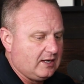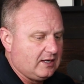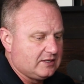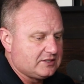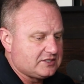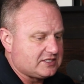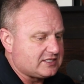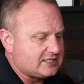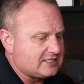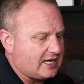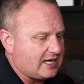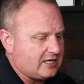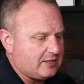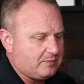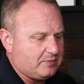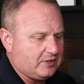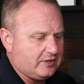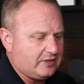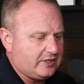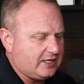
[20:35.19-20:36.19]

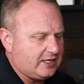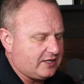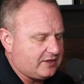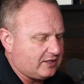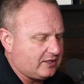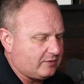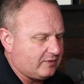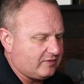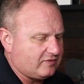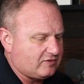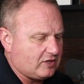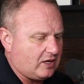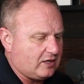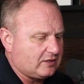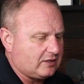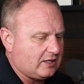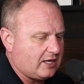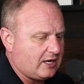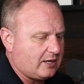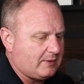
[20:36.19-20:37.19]
Sustainability, I think we've talked
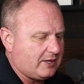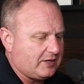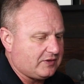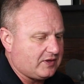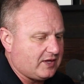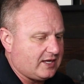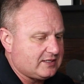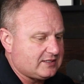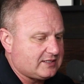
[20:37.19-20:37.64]
a lot about that.